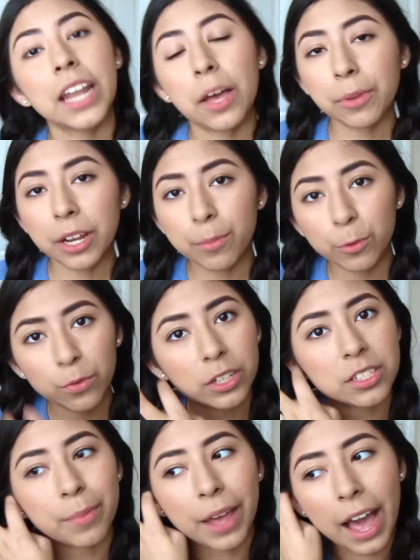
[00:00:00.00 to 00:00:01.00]
Now I'm gonna move on
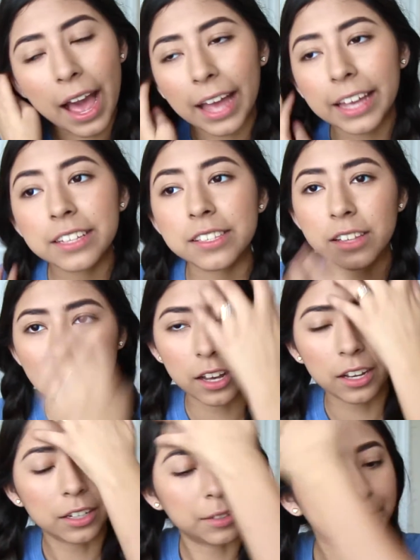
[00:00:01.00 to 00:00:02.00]
to my eyes.
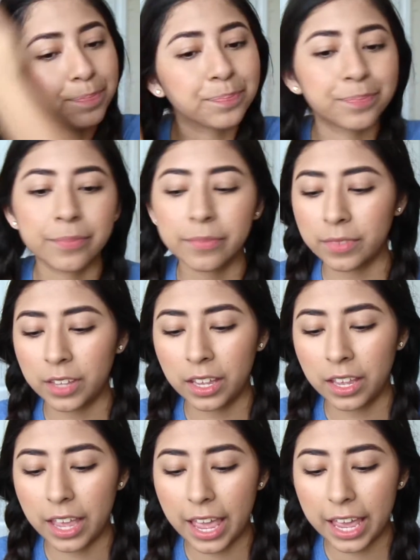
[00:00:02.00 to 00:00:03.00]

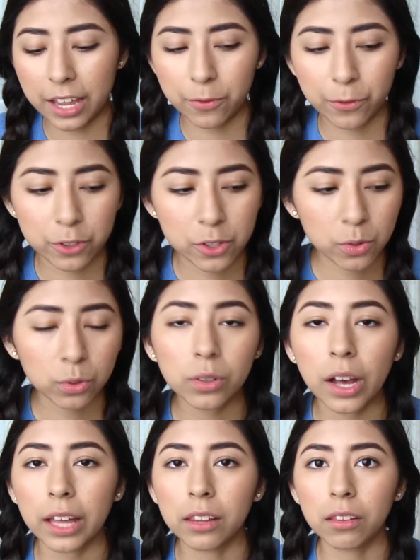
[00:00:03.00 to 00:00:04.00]
And for school,
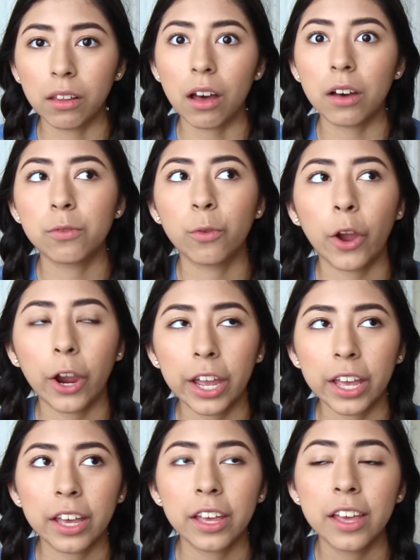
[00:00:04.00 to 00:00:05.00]
I love
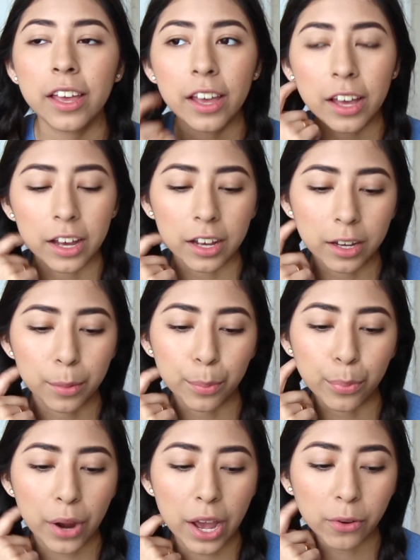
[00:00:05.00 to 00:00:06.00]
wearing
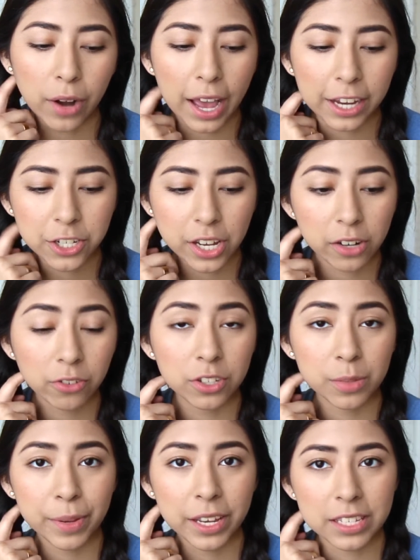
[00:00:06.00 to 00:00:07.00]
brown eyeshadow
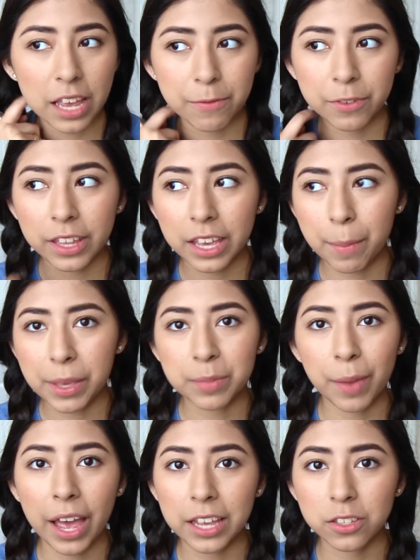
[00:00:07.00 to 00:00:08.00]
just because I feel like it makes
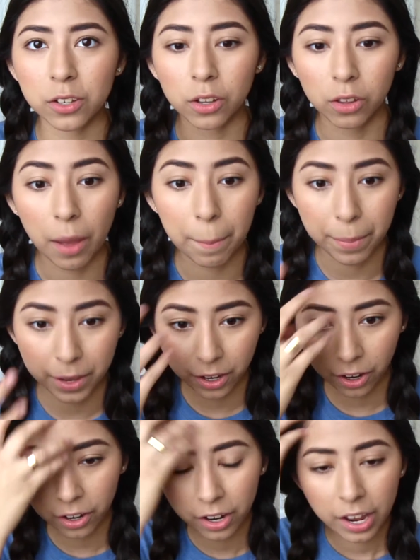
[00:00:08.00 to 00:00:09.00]
my eyes look a lot
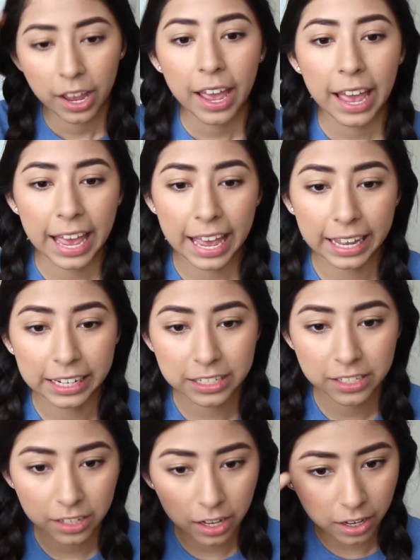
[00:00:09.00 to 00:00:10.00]
bigger. And
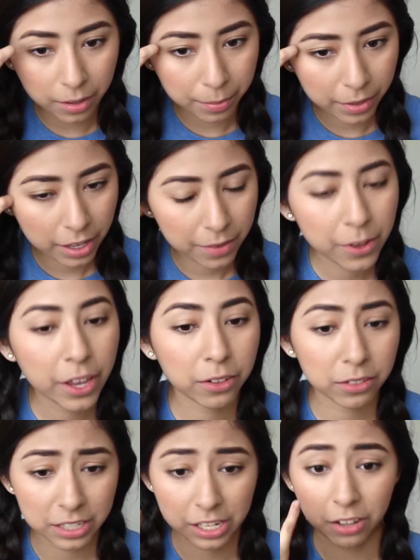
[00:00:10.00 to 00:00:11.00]
if you
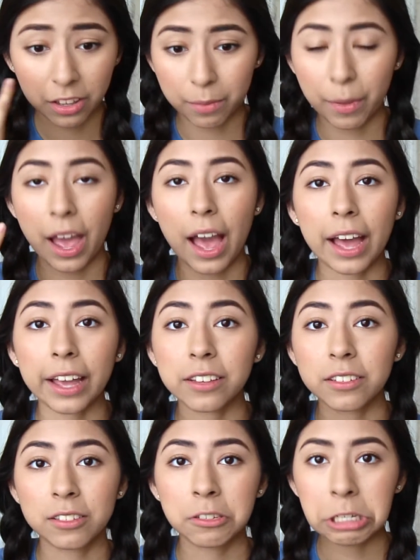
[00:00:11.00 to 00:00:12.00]
couldn't tell, like my
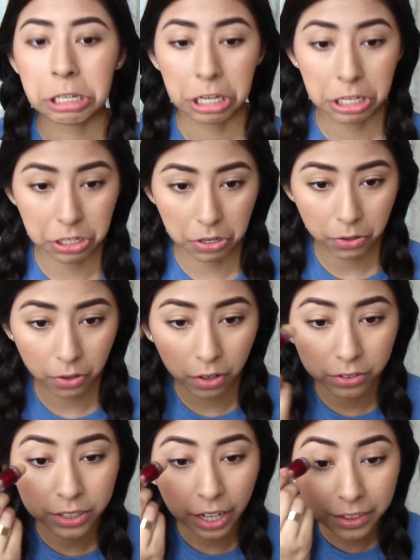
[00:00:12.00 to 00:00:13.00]
eyes in general
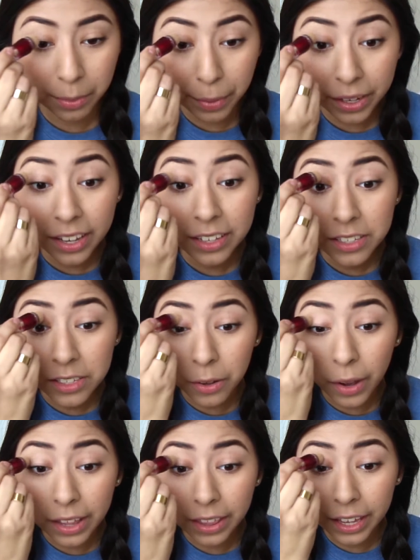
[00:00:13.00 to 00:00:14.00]
are not the biggest, so
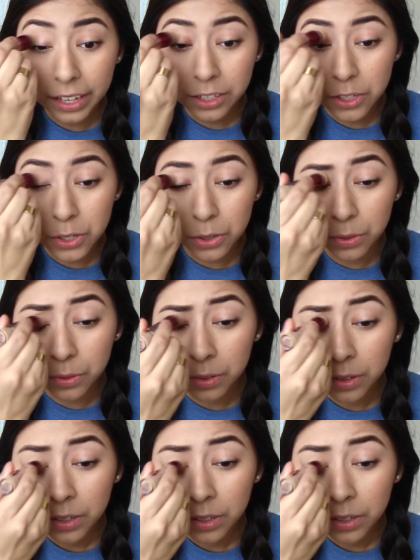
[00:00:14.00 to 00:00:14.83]
I like to